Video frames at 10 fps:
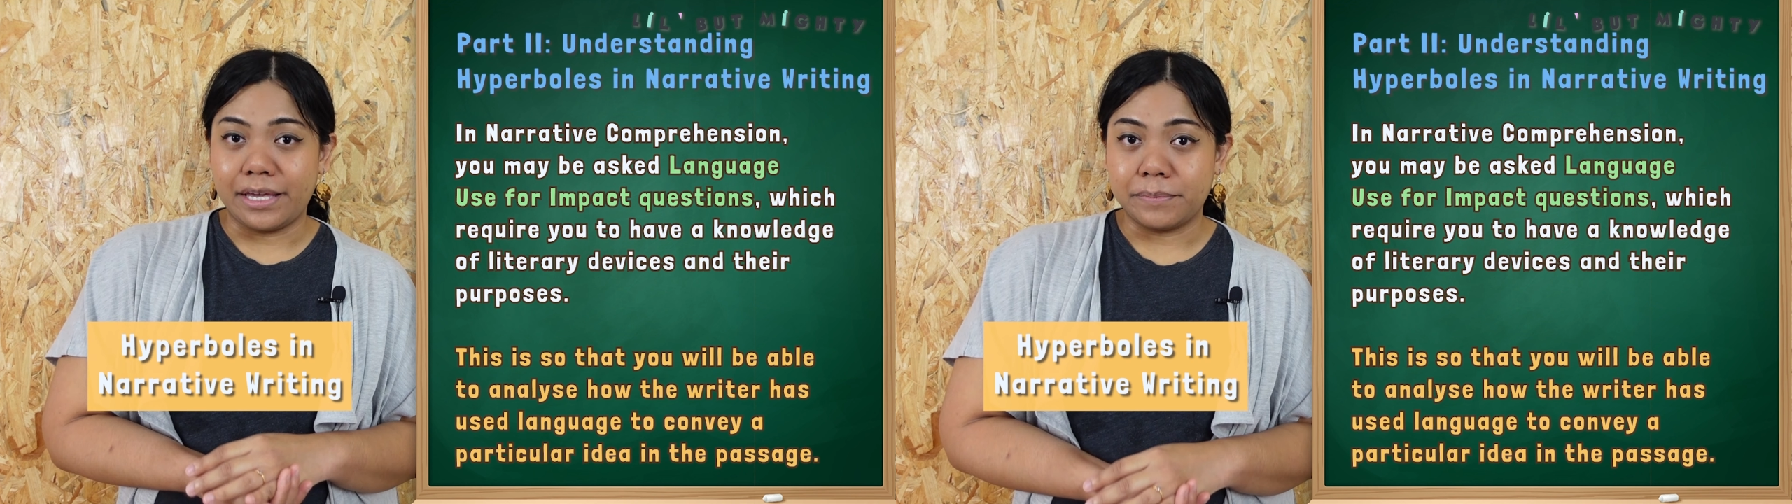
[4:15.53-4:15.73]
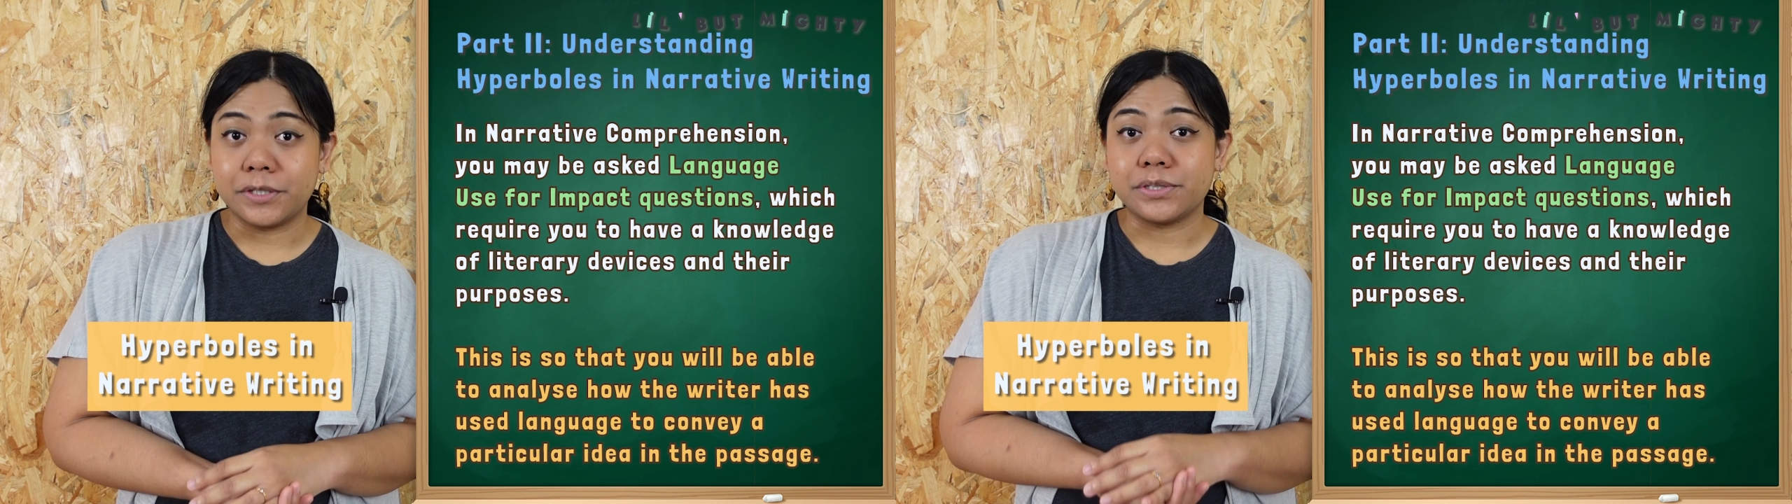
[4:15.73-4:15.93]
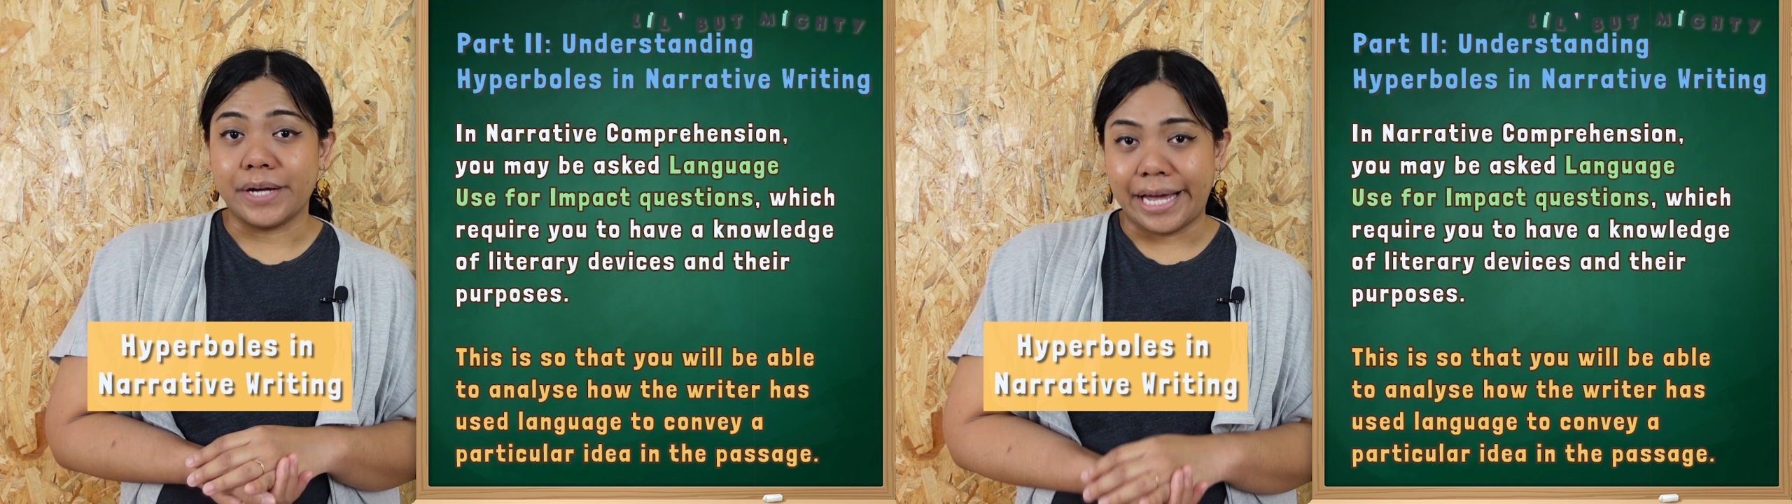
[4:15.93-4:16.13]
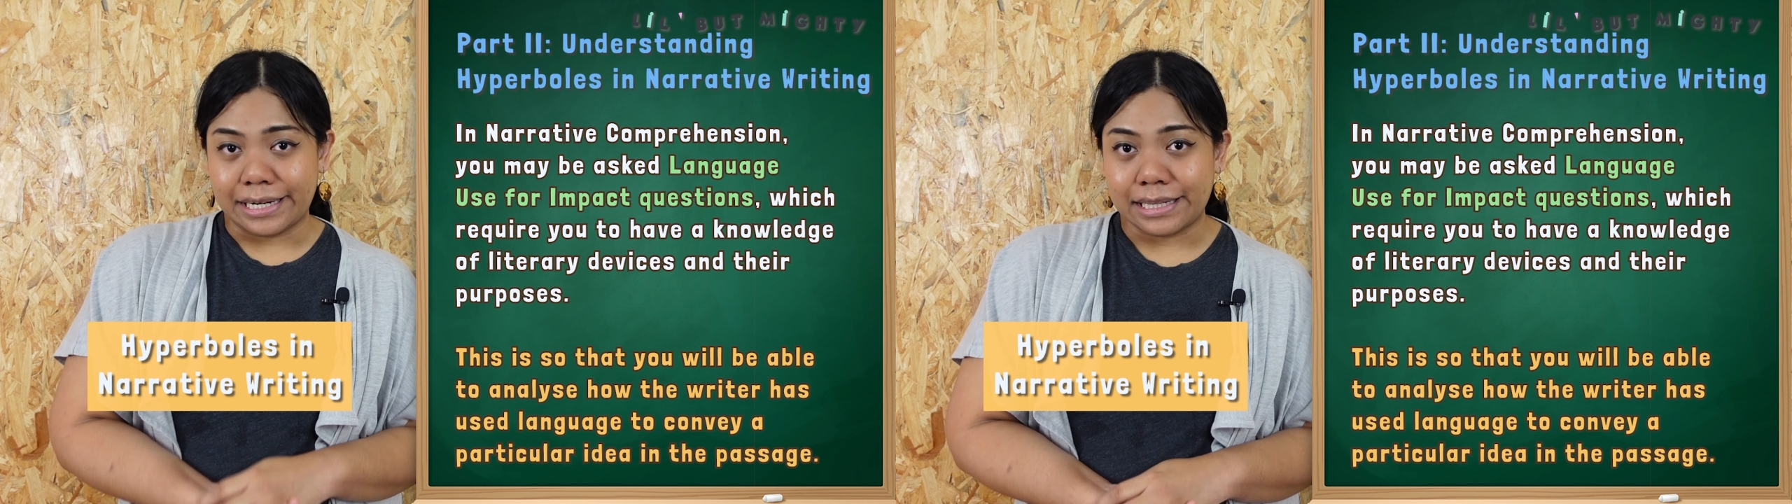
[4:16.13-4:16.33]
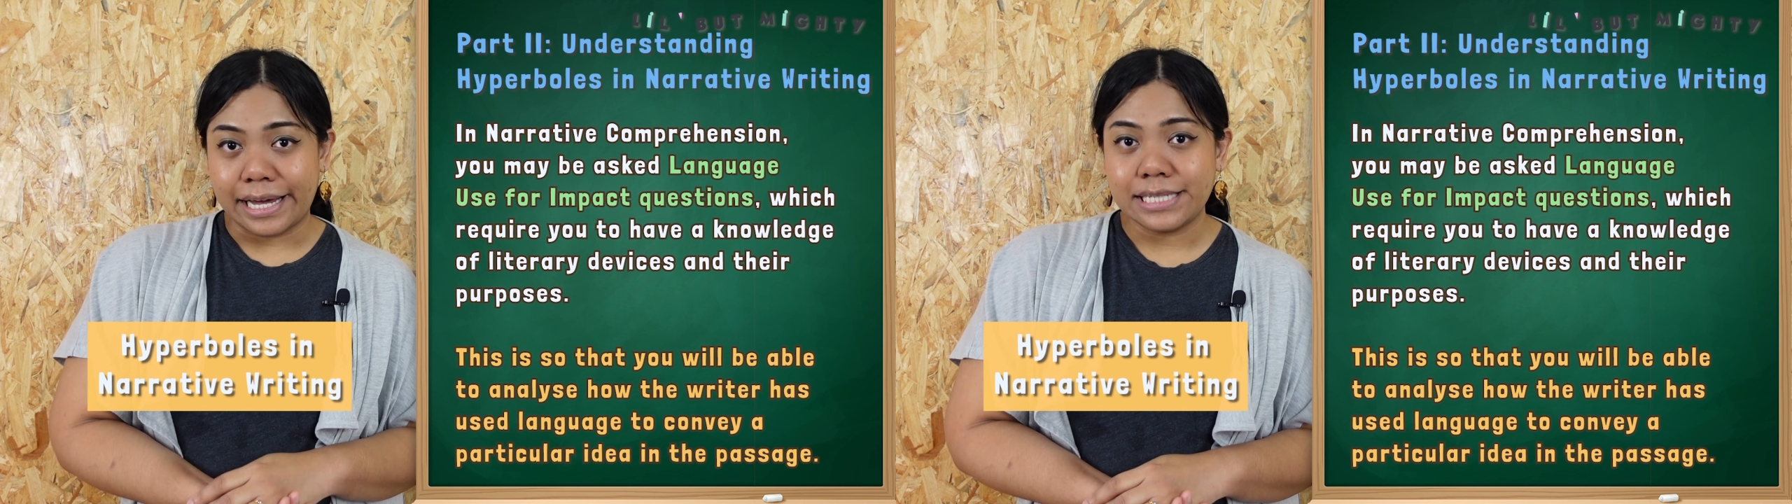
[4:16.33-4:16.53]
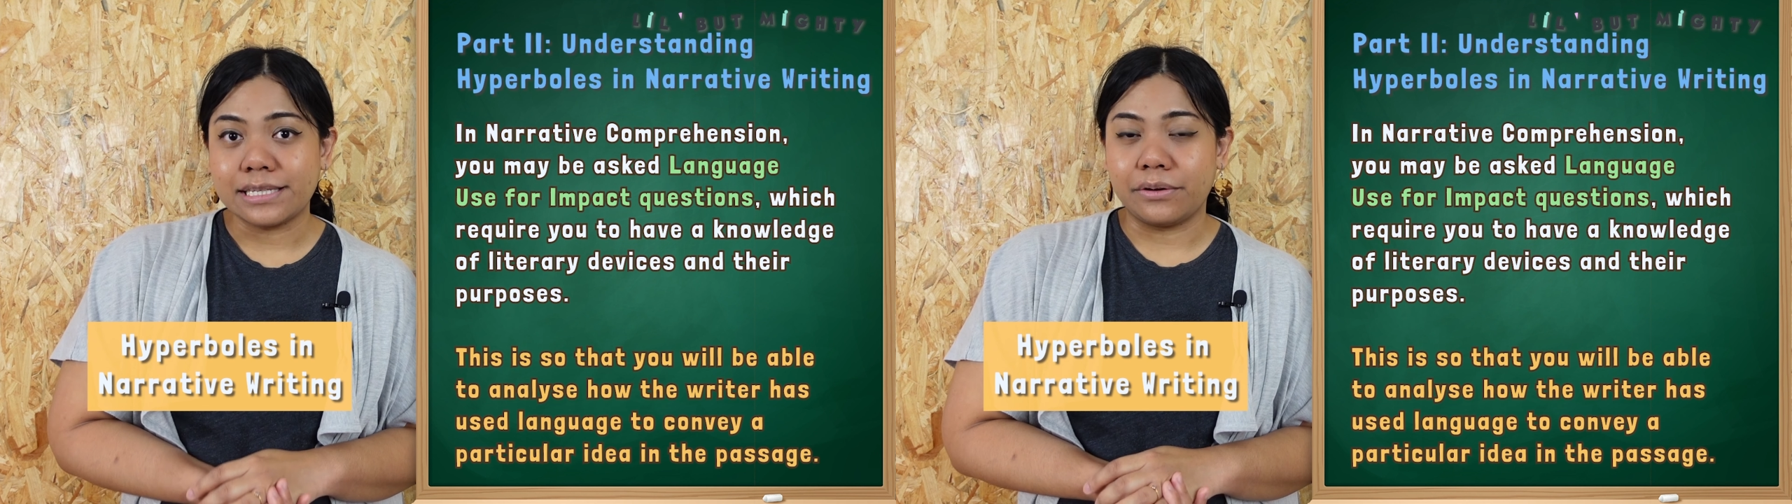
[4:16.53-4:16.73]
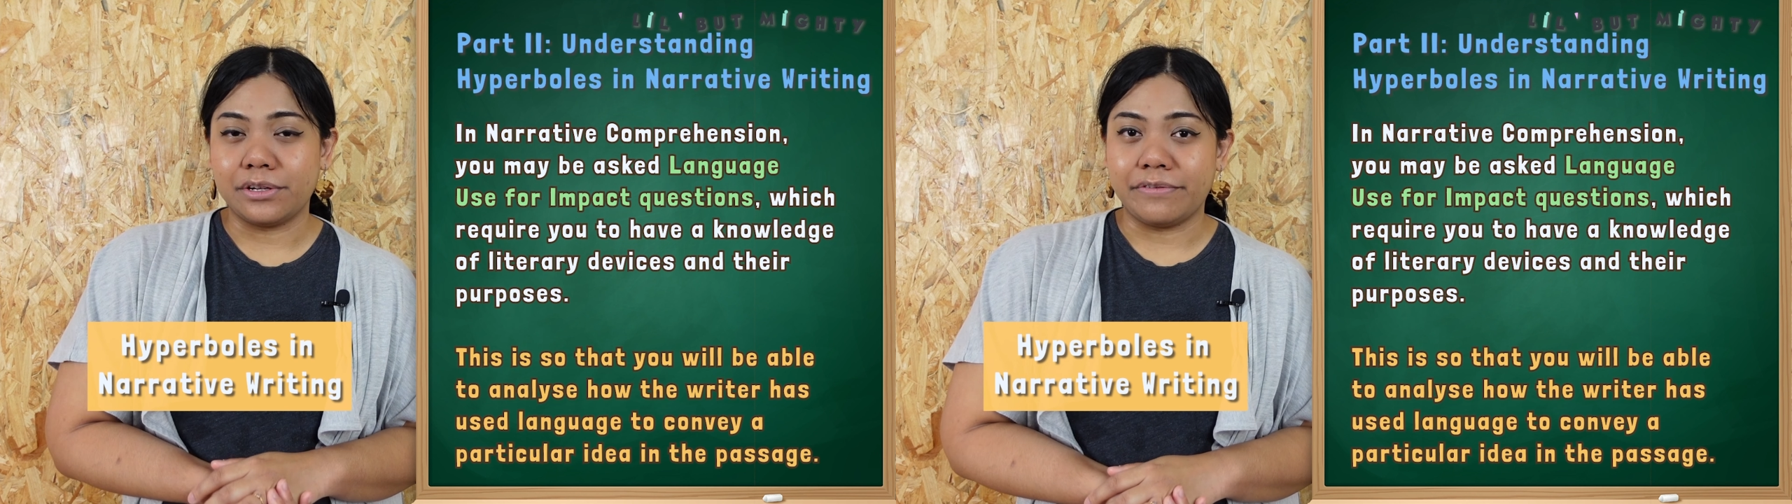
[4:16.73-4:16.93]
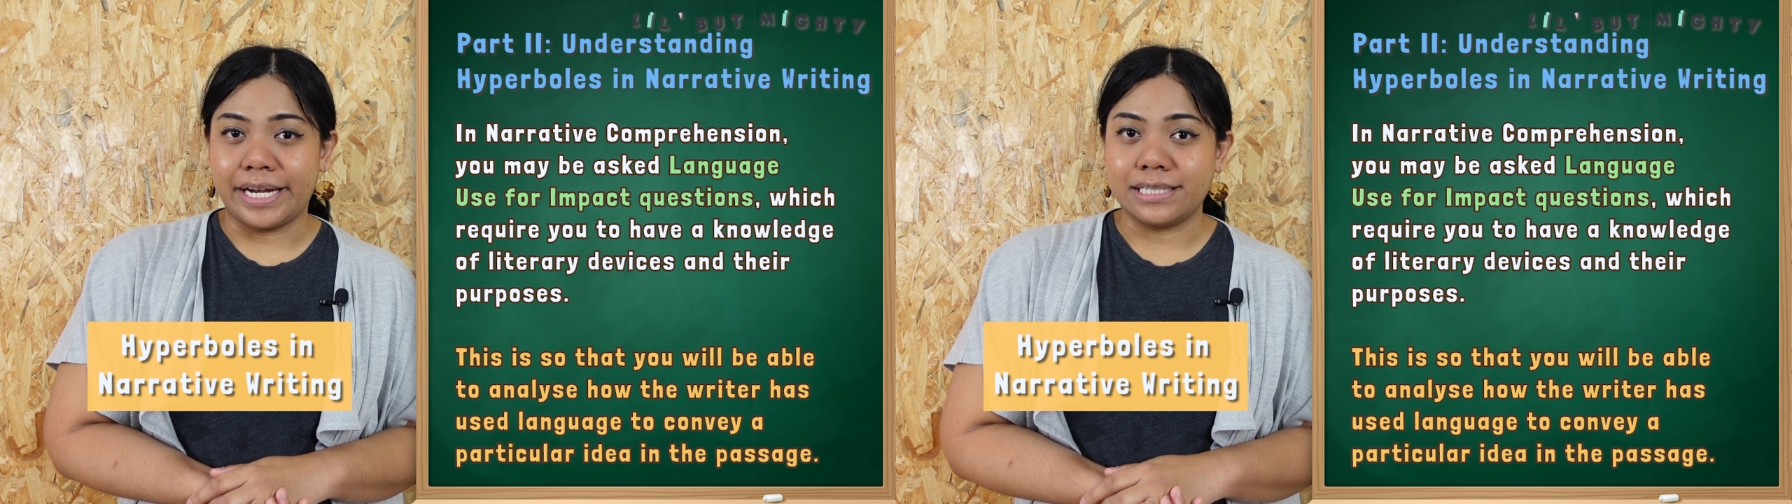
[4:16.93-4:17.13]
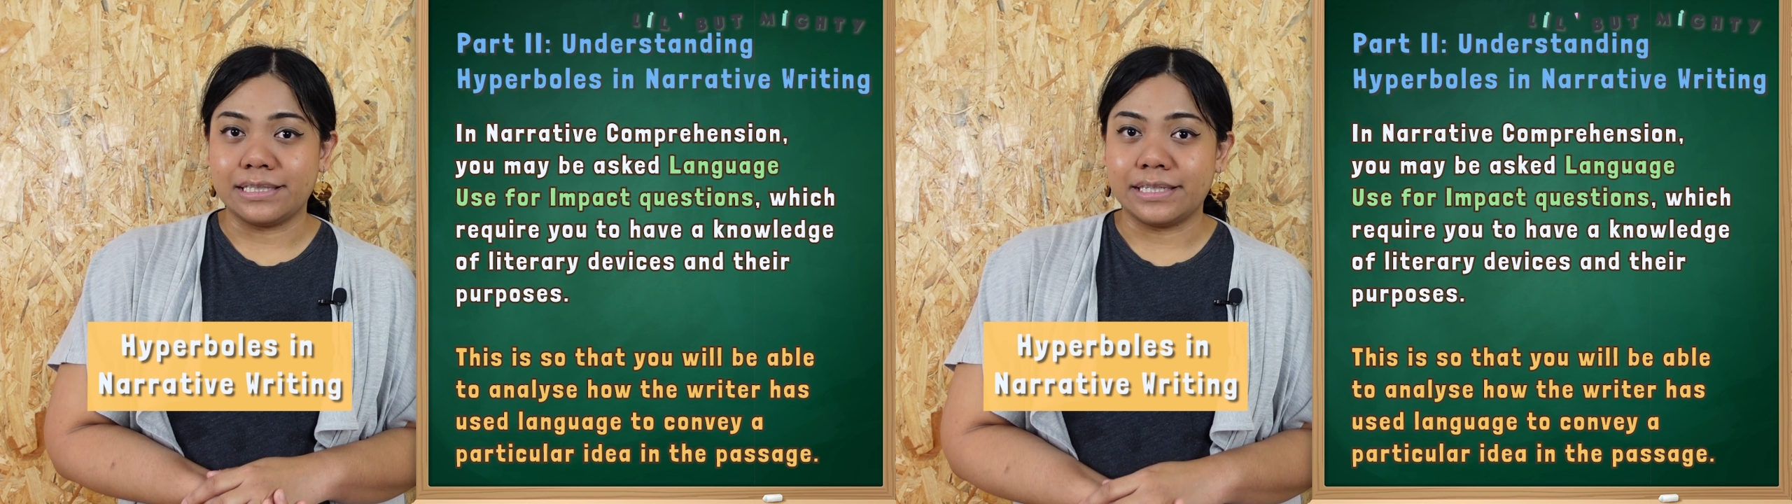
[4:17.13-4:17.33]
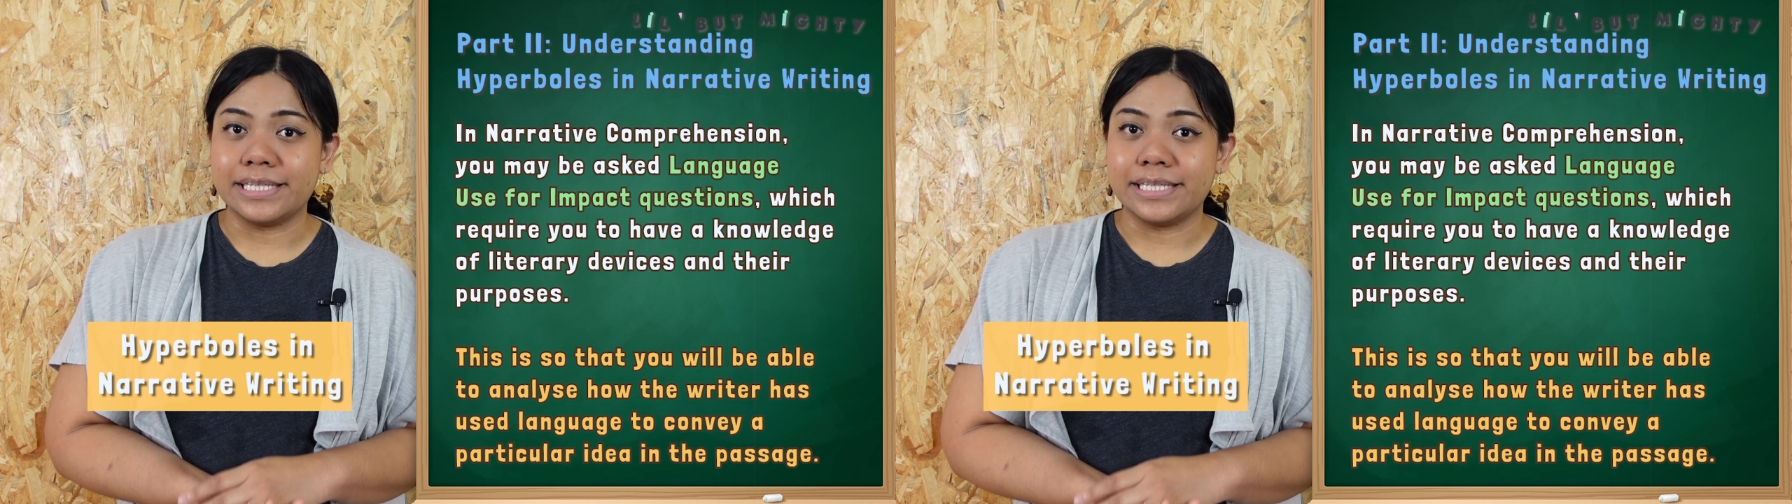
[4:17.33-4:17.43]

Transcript: able to analyze how the writer